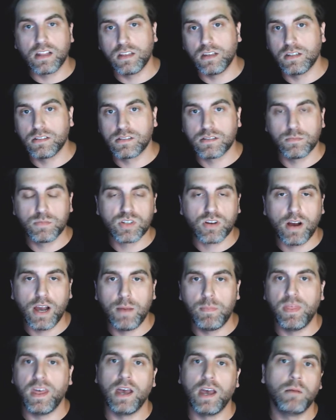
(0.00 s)

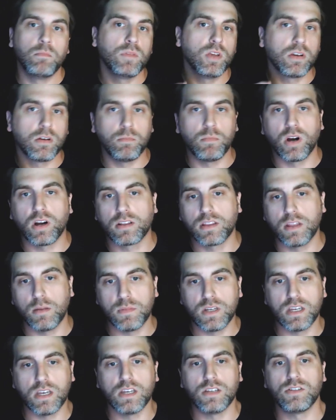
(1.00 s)
unsubscribe them. You can mark them
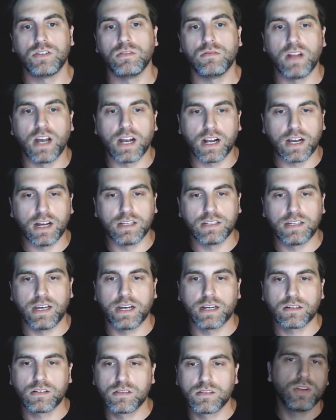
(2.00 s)
as do not
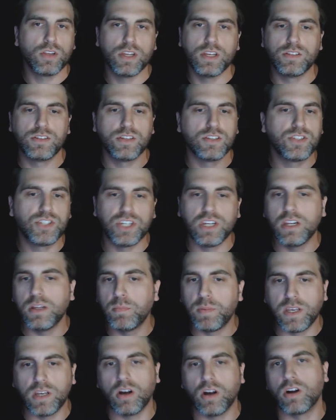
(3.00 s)
contact. So does
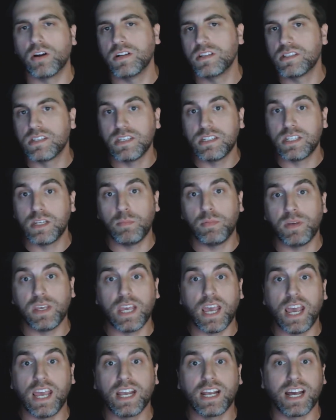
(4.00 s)
GDPR and
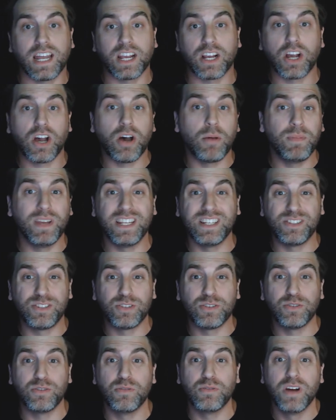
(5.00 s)
CCPA kind of come
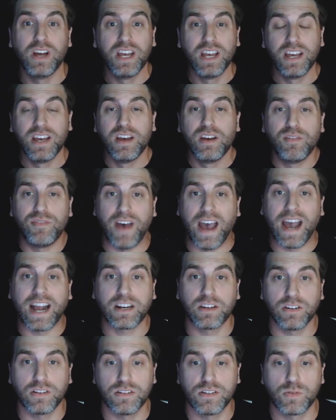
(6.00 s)
into
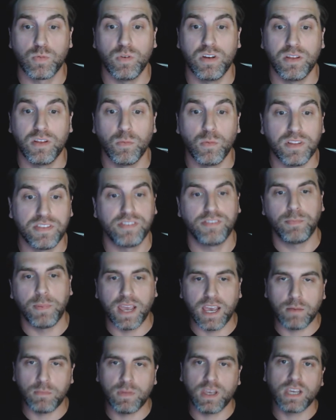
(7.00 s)
factors with
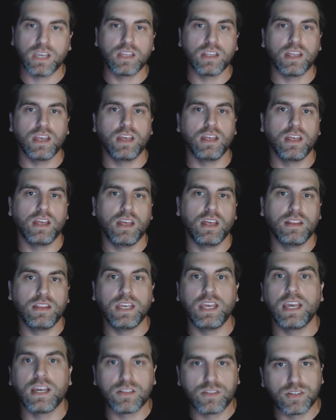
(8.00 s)
spamming? And
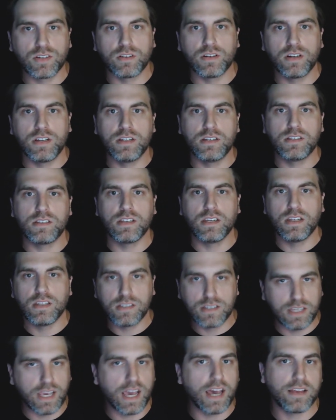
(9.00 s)
the answer is
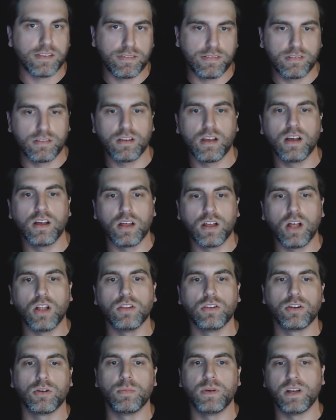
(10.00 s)
yes, a
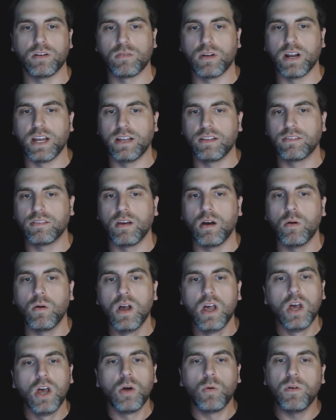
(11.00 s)
little bit, right? So
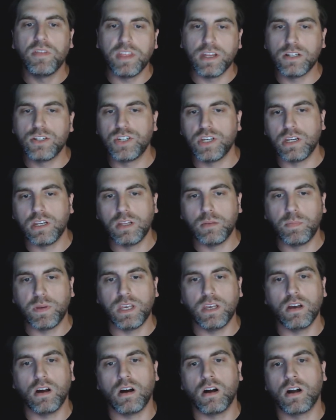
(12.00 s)
within
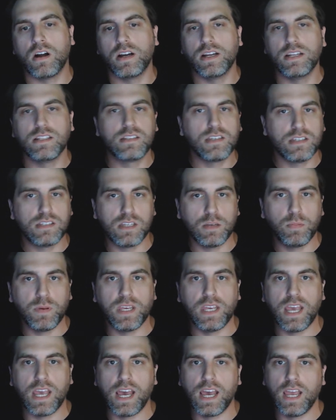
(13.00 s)
GDPR and
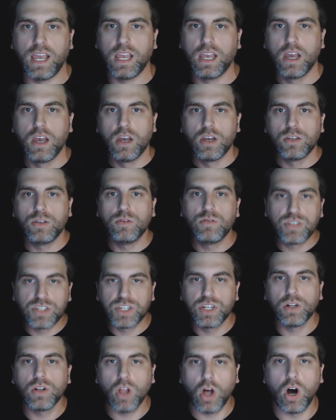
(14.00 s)
CCPA, you
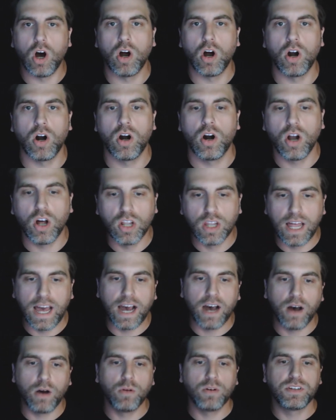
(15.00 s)
still are
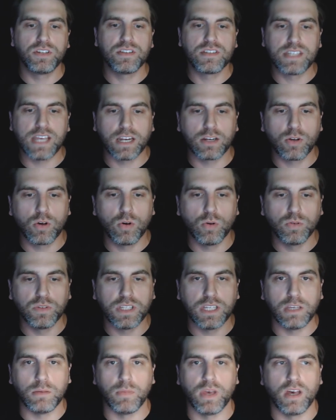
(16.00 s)
allowed to send cold
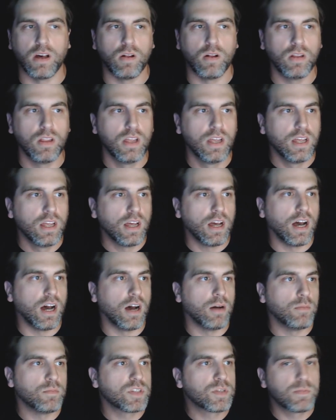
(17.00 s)
email.
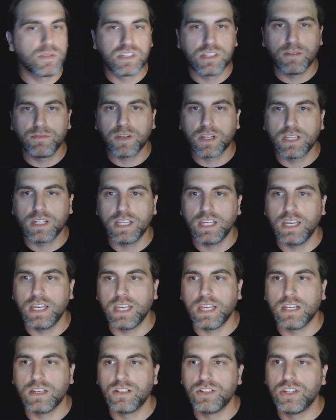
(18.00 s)
Specifically
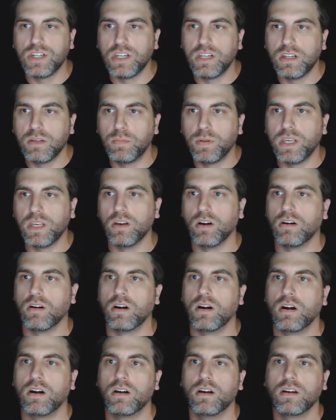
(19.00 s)
in
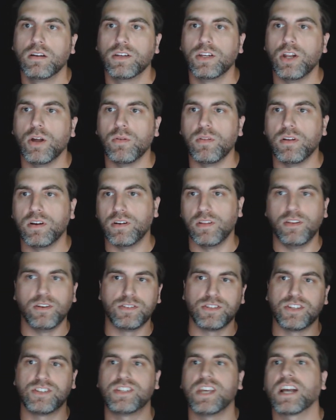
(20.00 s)
GDPR,
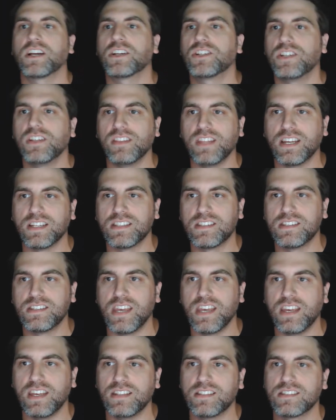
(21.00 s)
there's a section that
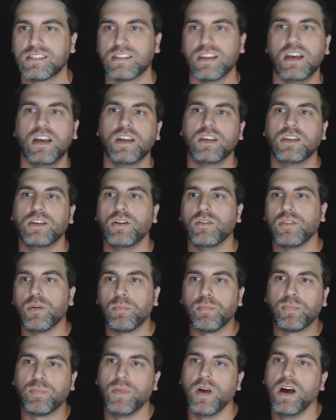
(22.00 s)
states,
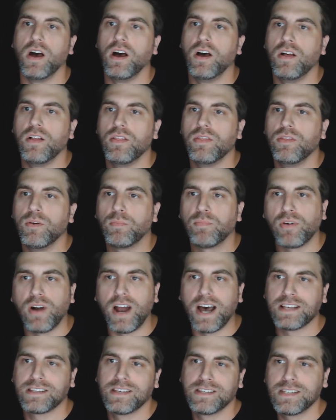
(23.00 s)
the
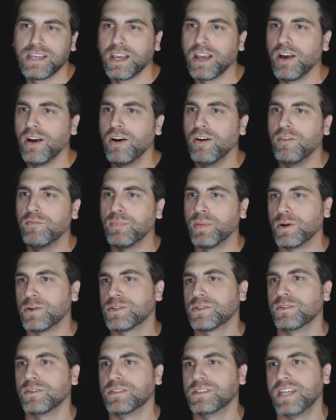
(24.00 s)
processing of
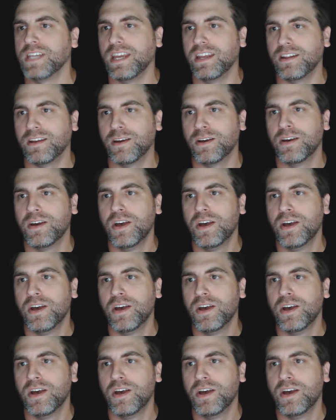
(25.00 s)
personal data